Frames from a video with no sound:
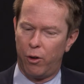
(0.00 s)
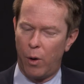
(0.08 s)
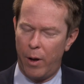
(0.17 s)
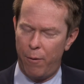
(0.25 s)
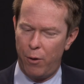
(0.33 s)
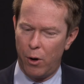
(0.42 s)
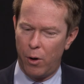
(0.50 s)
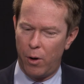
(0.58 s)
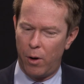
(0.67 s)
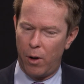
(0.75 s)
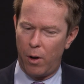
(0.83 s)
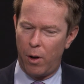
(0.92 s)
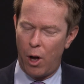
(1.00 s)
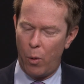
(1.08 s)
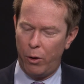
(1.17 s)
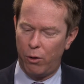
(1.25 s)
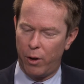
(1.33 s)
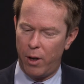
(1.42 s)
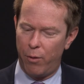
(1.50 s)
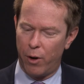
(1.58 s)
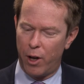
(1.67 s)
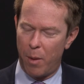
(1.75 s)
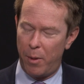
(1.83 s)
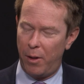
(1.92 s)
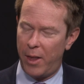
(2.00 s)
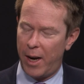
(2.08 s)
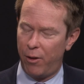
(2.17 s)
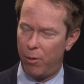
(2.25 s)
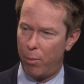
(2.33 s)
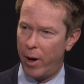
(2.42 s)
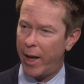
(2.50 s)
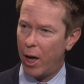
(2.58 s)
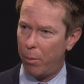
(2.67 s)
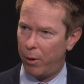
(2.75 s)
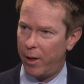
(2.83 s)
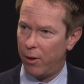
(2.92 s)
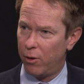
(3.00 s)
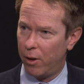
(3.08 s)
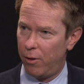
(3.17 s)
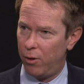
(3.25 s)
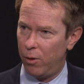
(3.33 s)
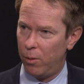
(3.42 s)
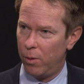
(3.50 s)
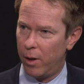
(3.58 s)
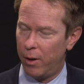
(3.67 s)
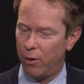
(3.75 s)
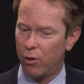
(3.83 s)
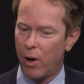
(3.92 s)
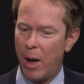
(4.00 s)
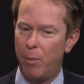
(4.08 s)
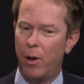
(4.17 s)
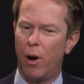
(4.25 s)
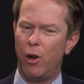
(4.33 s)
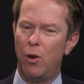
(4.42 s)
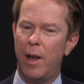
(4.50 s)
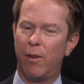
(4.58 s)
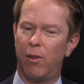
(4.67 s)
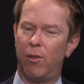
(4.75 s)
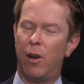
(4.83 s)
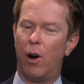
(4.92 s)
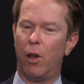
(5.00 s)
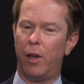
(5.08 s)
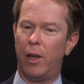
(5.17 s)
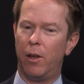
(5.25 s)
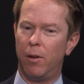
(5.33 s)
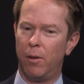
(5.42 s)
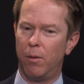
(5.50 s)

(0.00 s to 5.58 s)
So if you're always looking for a company that has the breakout potential, as you described it, are you necessarily